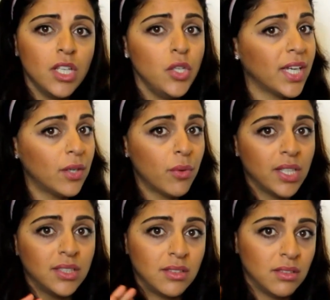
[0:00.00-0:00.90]
You can
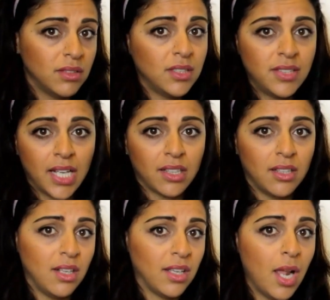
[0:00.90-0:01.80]
write it
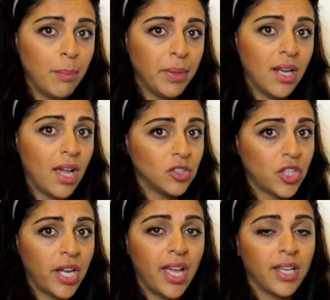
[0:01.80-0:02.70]
exactly like helping line,
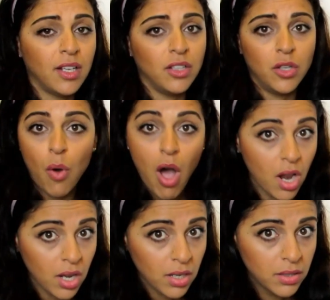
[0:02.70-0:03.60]
triangle, and go
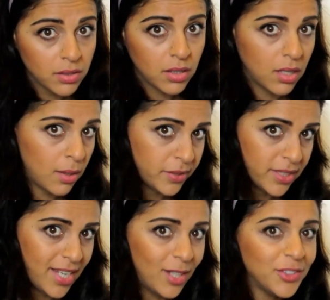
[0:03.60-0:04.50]
on,
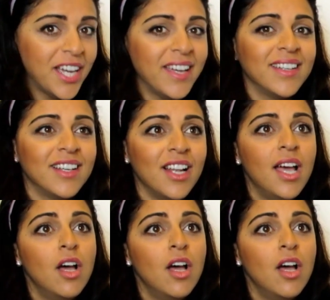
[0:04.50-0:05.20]
upside down triangle,